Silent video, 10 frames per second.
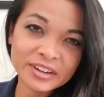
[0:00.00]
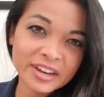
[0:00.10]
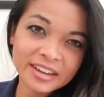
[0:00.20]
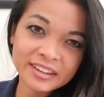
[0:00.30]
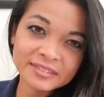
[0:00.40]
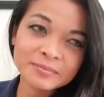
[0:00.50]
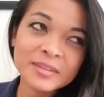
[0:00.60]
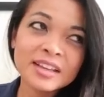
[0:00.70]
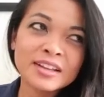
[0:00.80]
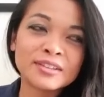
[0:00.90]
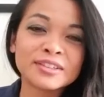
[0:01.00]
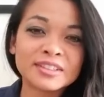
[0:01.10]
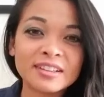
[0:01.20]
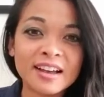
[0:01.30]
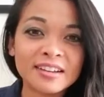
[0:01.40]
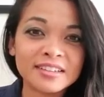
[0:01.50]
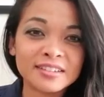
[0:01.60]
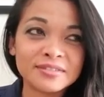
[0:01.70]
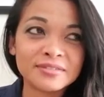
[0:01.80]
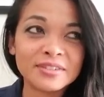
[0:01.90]
I learned a lot
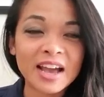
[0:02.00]
of